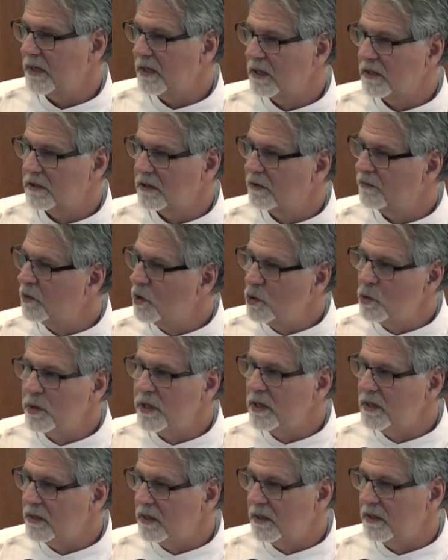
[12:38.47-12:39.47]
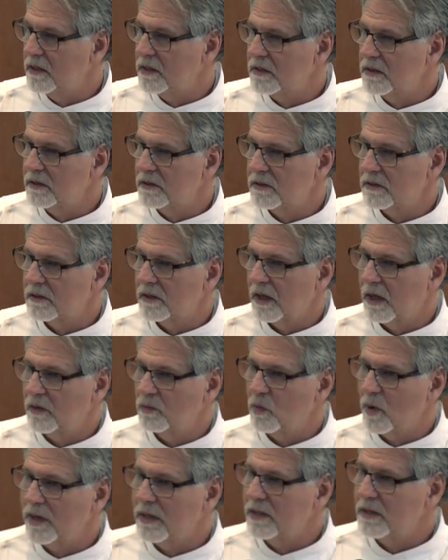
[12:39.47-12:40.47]
because of who he is
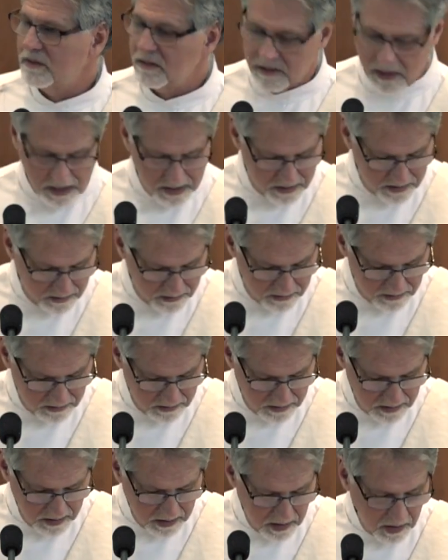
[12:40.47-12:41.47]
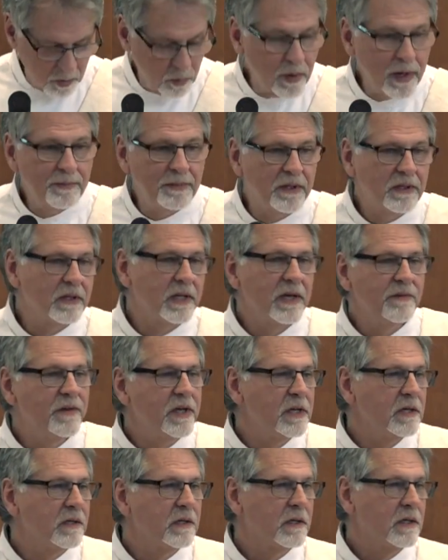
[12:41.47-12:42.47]
and what he's done. We believe
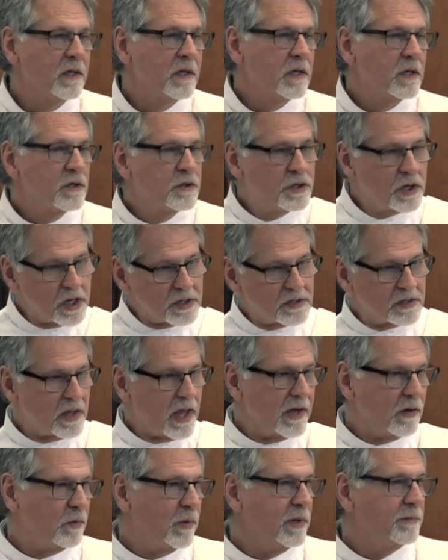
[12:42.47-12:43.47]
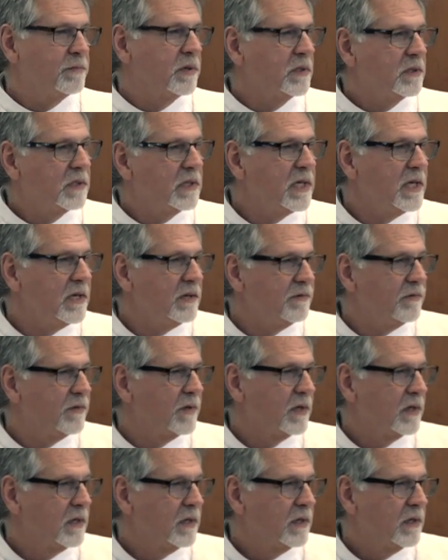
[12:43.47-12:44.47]
it just like we believe
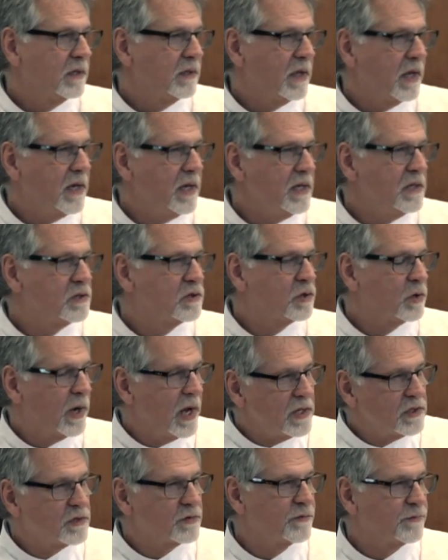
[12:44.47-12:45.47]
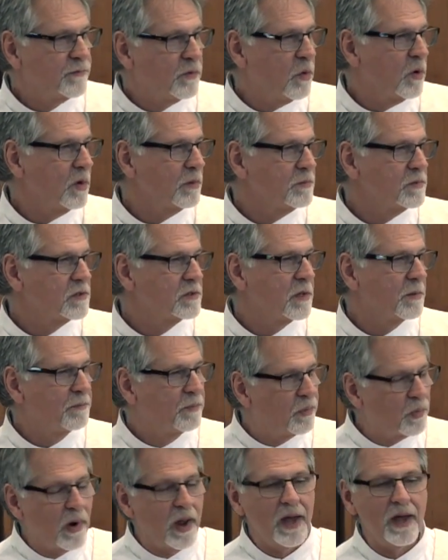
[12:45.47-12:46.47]
that he transforms the
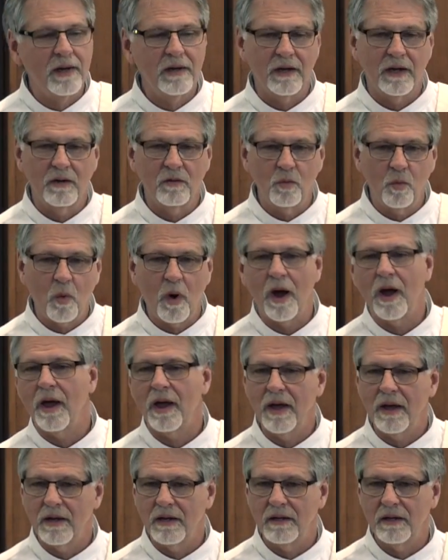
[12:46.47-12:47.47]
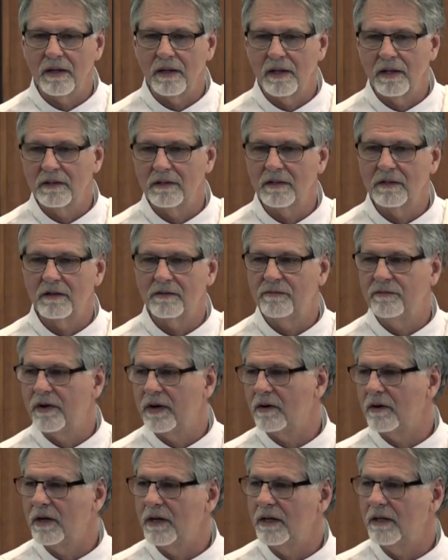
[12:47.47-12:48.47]
bread and wine into the
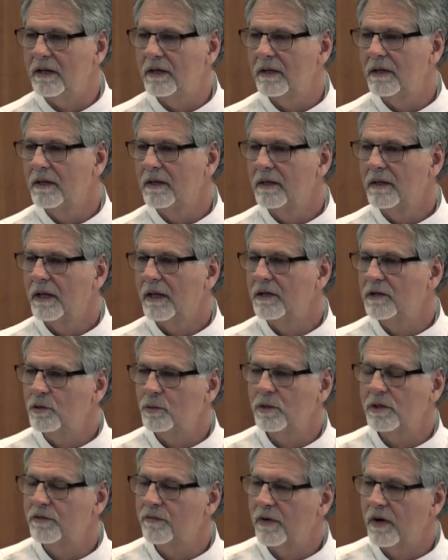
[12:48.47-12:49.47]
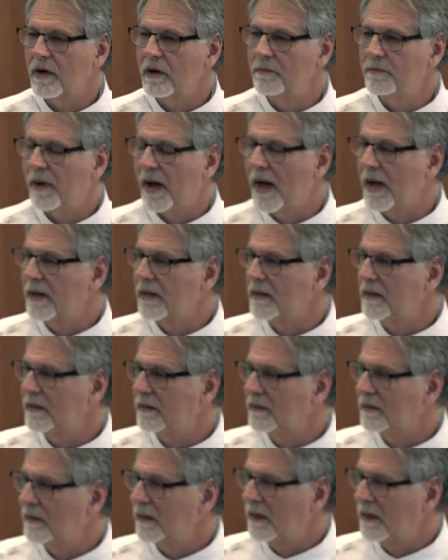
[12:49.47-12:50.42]
very into his very body